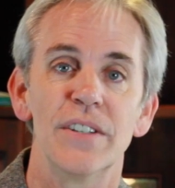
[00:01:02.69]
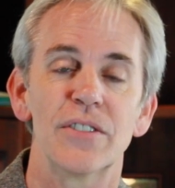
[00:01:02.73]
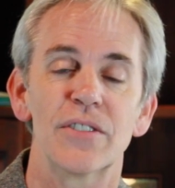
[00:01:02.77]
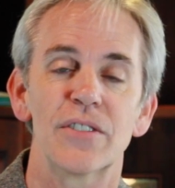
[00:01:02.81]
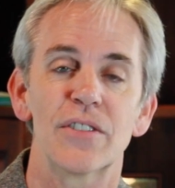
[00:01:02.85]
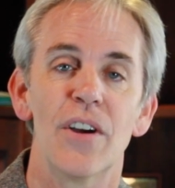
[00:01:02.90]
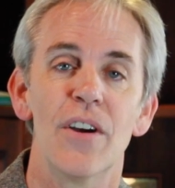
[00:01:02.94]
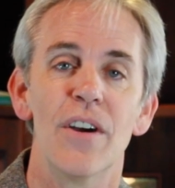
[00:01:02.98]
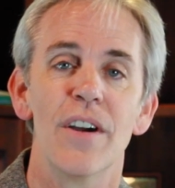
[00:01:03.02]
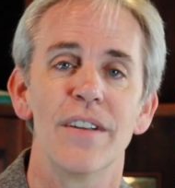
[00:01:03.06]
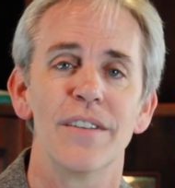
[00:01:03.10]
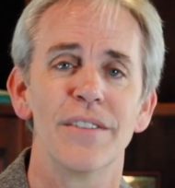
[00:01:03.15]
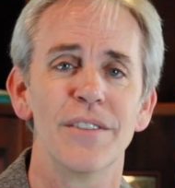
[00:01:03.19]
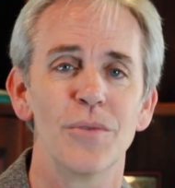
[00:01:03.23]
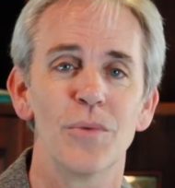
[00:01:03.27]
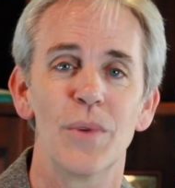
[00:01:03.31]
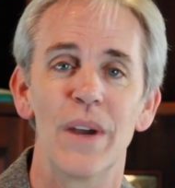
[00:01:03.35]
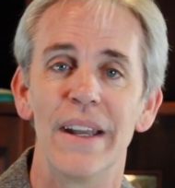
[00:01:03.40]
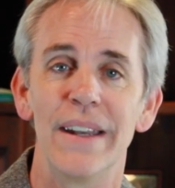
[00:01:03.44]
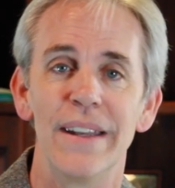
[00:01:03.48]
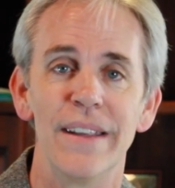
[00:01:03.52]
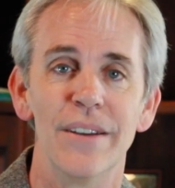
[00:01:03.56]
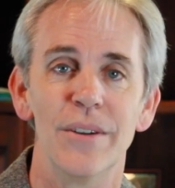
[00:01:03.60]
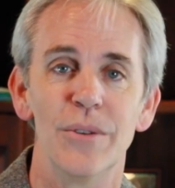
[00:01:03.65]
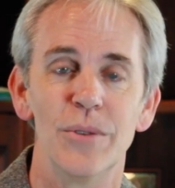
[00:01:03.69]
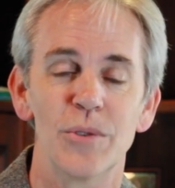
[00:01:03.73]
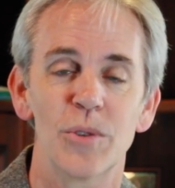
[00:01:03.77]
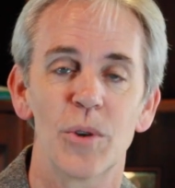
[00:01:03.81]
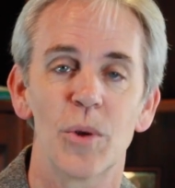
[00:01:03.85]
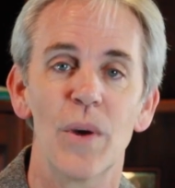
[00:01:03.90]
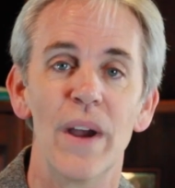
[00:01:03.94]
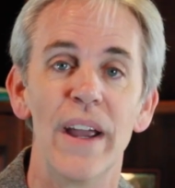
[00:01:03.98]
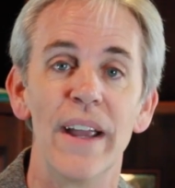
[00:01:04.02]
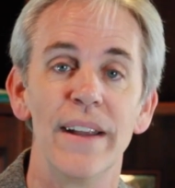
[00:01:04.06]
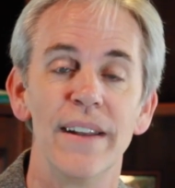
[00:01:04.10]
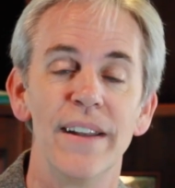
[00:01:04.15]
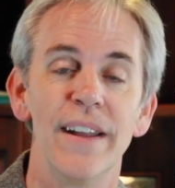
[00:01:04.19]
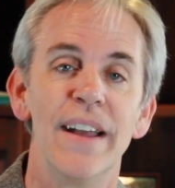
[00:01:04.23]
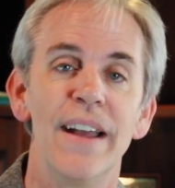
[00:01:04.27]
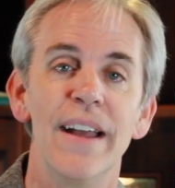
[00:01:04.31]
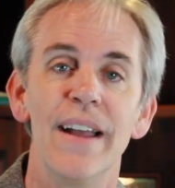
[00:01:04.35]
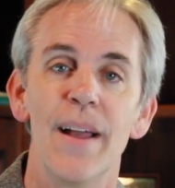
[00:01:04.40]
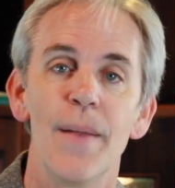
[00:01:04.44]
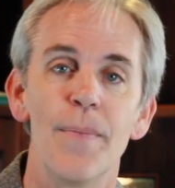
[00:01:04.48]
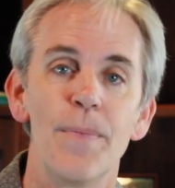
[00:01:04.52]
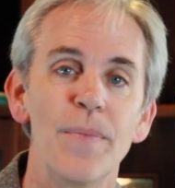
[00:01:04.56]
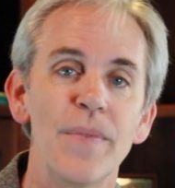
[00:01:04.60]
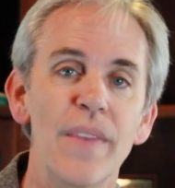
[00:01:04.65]
to start and the radio is great
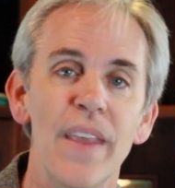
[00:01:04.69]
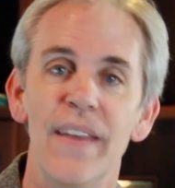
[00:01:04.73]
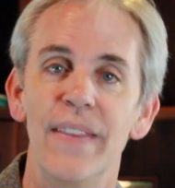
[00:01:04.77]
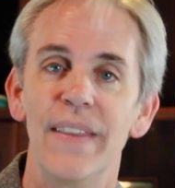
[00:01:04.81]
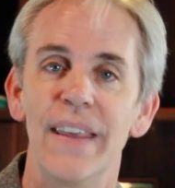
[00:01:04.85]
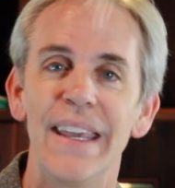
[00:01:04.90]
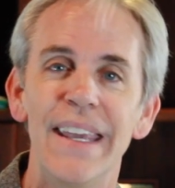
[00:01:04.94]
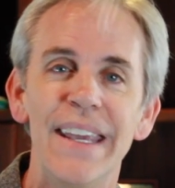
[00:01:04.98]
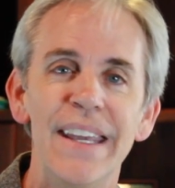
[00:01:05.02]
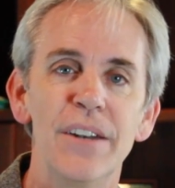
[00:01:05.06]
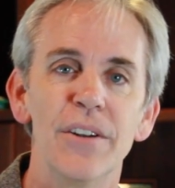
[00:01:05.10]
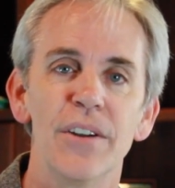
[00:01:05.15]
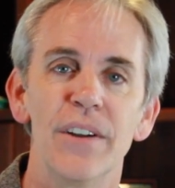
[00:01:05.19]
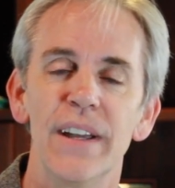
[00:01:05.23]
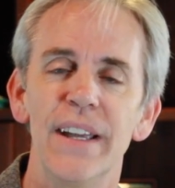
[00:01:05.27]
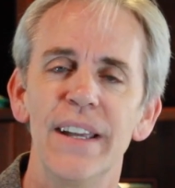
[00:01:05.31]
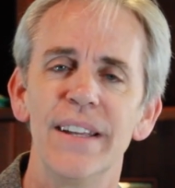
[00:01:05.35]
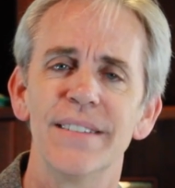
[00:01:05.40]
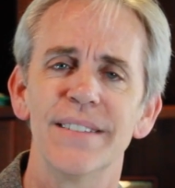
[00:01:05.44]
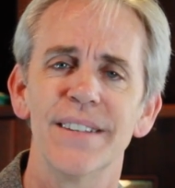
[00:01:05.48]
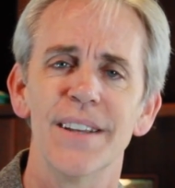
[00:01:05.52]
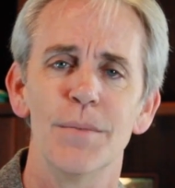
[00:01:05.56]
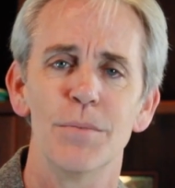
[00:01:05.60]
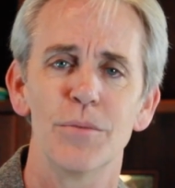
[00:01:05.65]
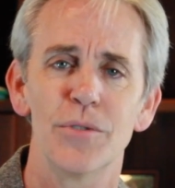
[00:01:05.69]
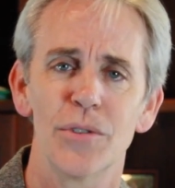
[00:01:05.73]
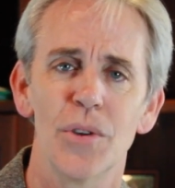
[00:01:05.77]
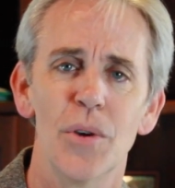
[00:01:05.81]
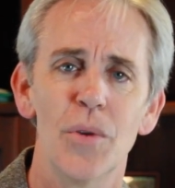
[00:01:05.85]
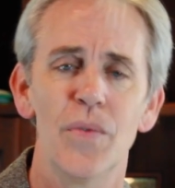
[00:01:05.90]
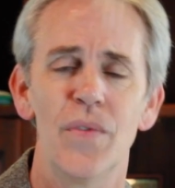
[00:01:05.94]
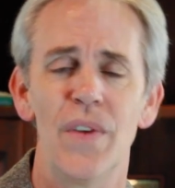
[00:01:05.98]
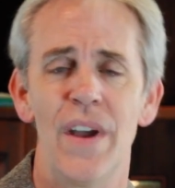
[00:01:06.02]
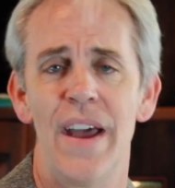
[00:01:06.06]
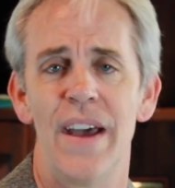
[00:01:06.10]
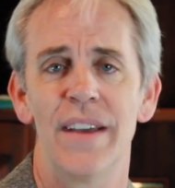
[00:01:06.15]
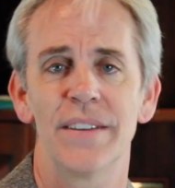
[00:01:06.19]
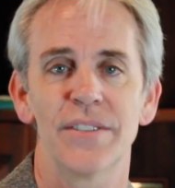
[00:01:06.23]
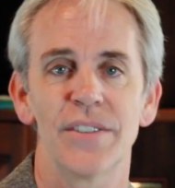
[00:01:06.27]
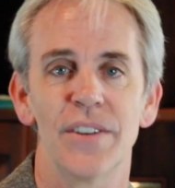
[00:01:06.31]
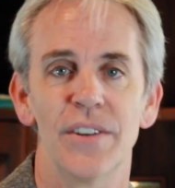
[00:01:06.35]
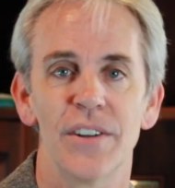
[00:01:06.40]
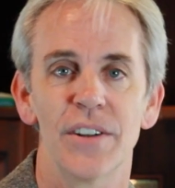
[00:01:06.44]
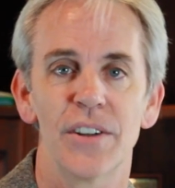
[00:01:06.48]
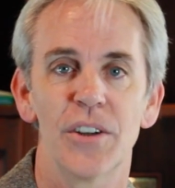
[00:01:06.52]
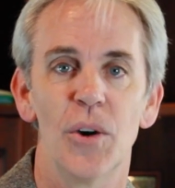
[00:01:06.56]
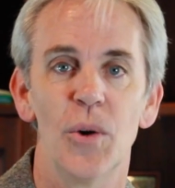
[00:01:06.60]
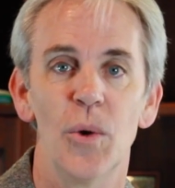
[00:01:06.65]
and the heater heats up so fast
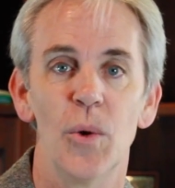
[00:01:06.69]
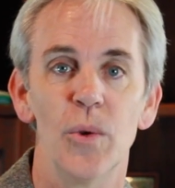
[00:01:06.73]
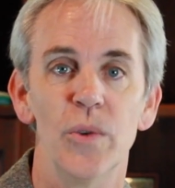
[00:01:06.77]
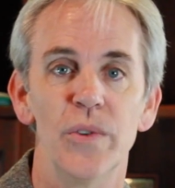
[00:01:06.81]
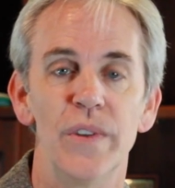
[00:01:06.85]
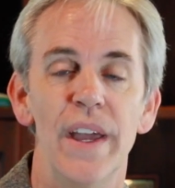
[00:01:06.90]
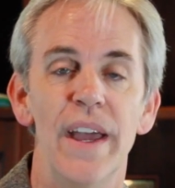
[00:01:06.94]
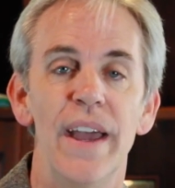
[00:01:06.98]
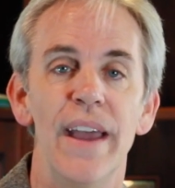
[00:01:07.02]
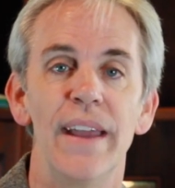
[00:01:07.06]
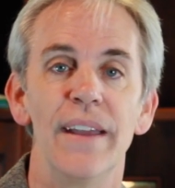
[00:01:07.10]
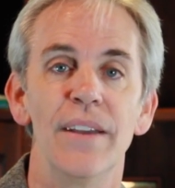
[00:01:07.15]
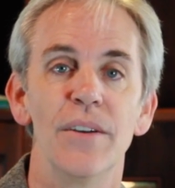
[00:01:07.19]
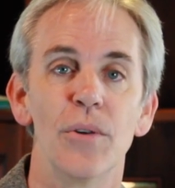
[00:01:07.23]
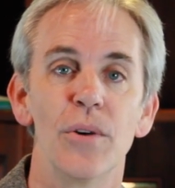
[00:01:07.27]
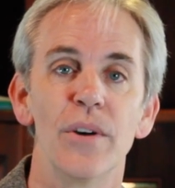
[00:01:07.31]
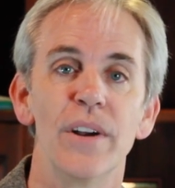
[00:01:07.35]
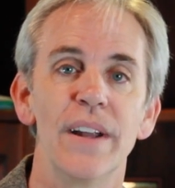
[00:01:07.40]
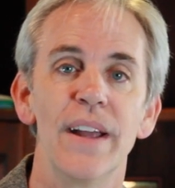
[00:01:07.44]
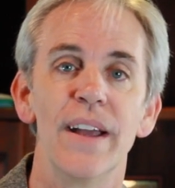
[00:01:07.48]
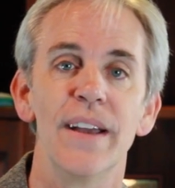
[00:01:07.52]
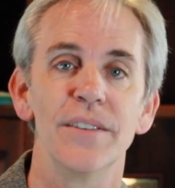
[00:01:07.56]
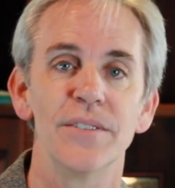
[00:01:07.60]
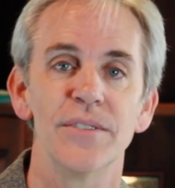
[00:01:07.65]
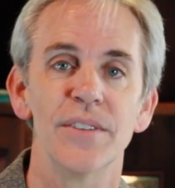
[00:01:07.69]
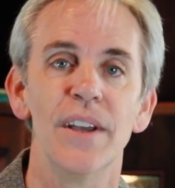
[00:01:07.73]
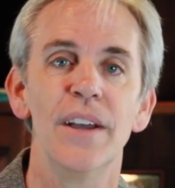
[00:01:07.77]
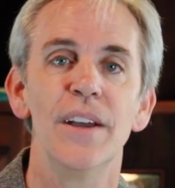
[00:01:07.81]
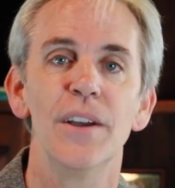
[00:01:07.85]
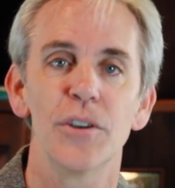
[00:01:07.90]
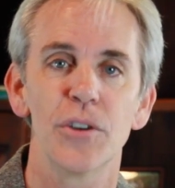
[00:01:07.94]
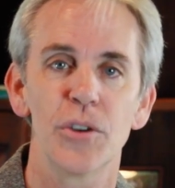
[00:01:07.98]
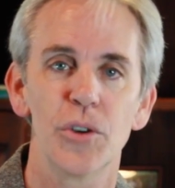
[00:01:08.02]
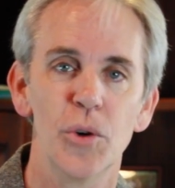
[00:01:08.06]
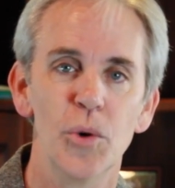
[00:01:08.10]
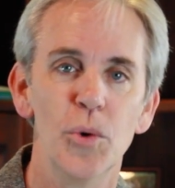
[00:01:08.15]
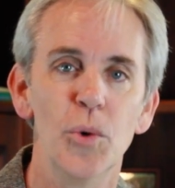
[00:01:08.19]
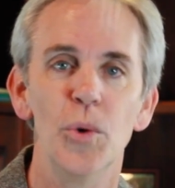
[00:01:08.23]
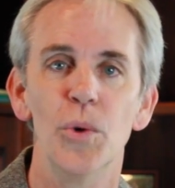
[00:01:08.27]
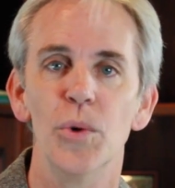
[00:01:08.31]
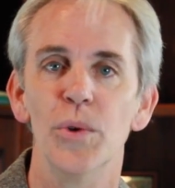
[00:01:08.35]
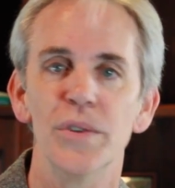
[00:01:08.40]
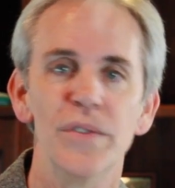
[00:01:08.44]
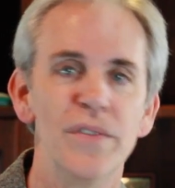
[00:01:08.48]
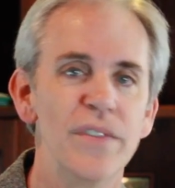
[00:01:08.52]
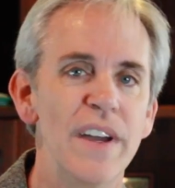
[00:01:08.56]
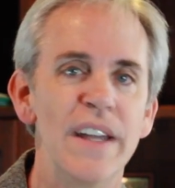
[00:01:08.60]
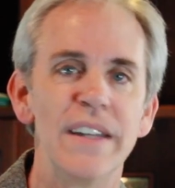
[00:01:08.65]
on a cold day, or it has
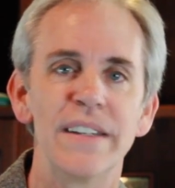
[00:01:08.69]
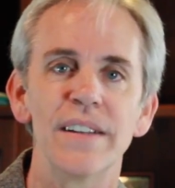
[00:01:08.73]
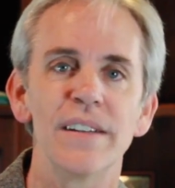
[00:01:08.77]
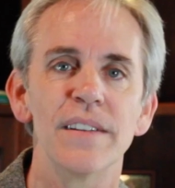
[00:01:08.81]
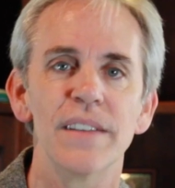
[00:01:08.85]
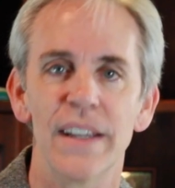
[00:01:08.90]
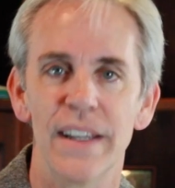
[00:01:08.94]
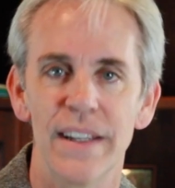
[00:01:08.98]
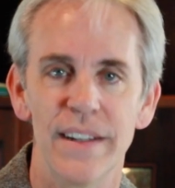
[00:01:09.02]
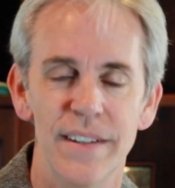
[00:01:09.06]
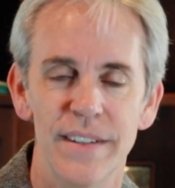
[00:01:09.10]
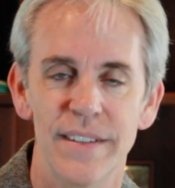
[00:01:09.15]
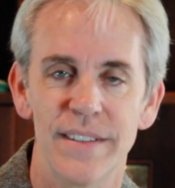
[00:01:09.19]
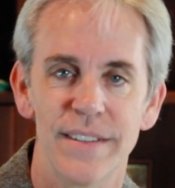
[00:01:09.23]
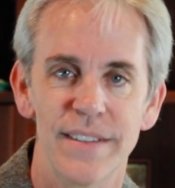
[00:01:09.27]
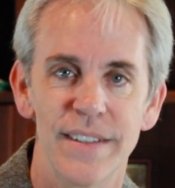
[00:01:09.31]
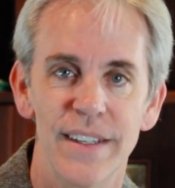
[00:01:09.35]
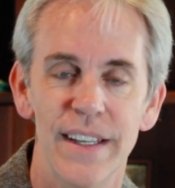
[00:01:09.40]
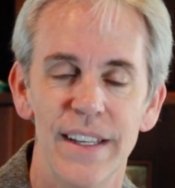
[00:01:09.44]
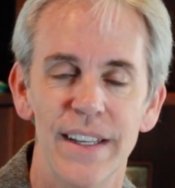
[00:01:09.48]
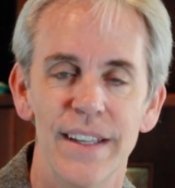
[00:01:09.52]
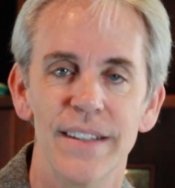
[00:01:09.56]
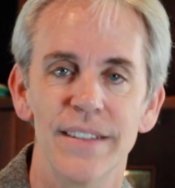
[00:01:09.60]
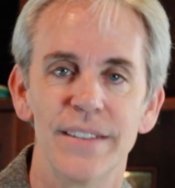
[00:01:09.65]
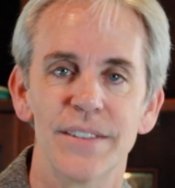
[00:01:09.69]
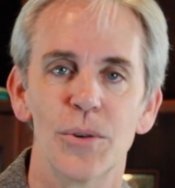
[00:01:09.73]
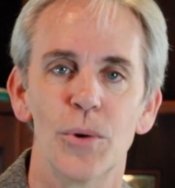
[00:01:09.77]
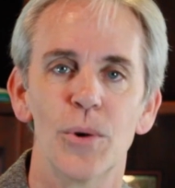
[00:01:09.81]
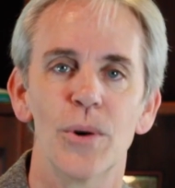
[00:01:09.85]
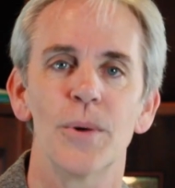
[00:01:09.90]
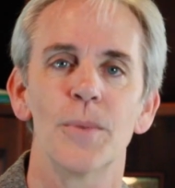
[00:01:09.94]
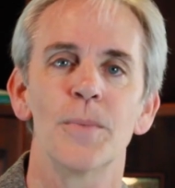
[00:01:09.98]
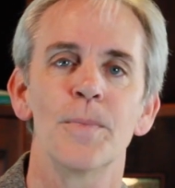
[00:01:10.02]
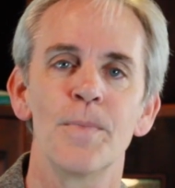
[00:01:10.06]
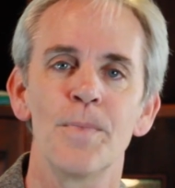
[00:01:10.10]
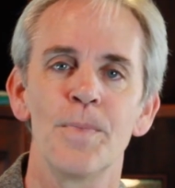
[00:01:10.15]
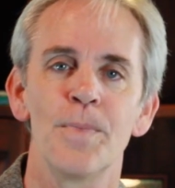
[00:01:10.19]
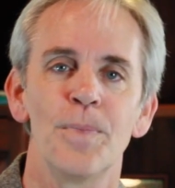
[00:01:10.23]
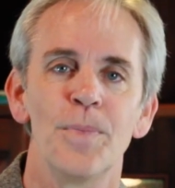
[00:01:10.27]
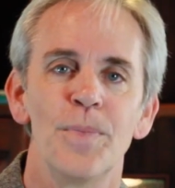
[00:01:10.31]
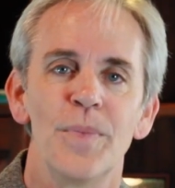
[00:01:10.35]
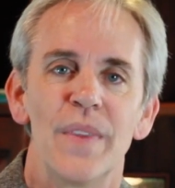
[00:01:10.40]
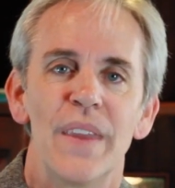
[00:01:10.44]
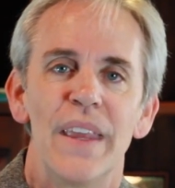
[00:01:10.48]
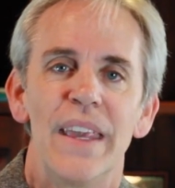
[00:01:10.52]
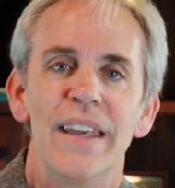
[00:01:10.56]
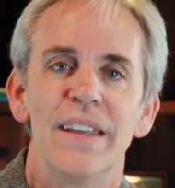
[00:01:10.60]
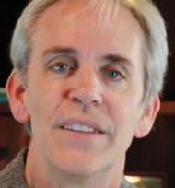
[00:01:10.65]
cooled, ventilated seats, or
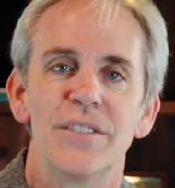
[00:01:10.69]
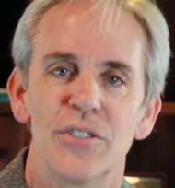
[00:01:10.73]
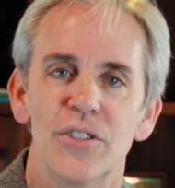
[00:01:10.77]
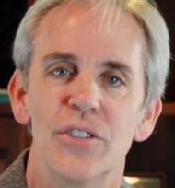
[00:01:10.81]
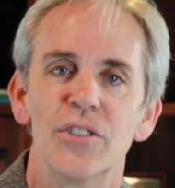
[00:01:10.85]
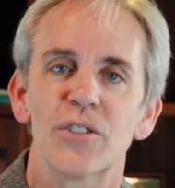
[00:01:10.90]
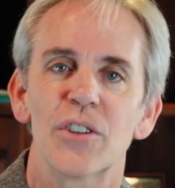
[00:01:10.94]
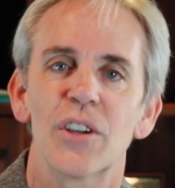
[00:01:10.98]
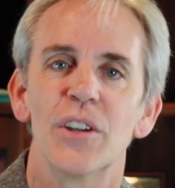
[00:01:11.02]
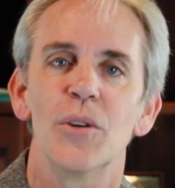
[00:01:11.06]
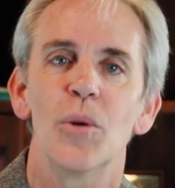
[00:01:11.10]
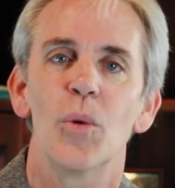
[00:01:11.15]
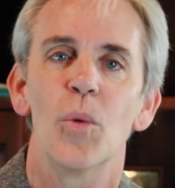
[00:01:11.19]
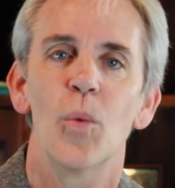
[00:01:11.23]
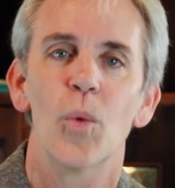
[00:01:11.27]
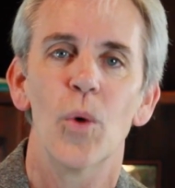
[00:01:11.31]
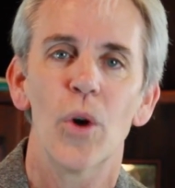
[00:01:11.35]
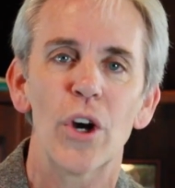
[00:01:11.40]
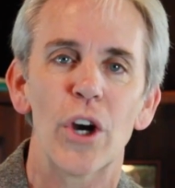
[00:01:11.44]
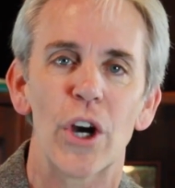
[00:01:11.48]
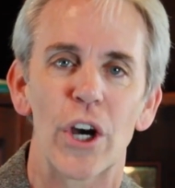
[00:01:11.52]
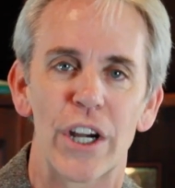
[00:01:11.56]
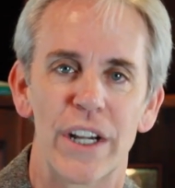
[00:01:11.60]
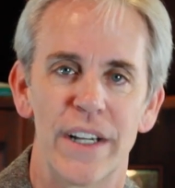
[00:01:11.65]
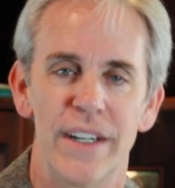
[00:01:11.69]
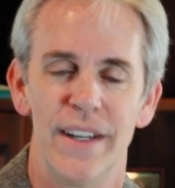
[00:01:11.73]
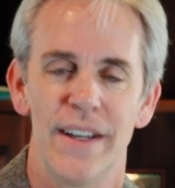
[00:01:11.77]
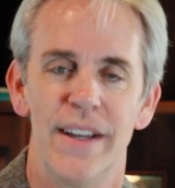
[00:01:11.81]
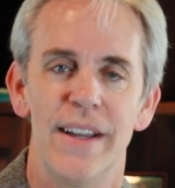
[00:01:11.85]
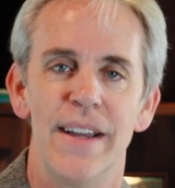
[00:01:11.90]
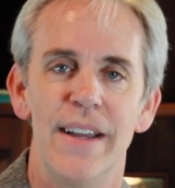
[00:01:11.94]
it's just going to work.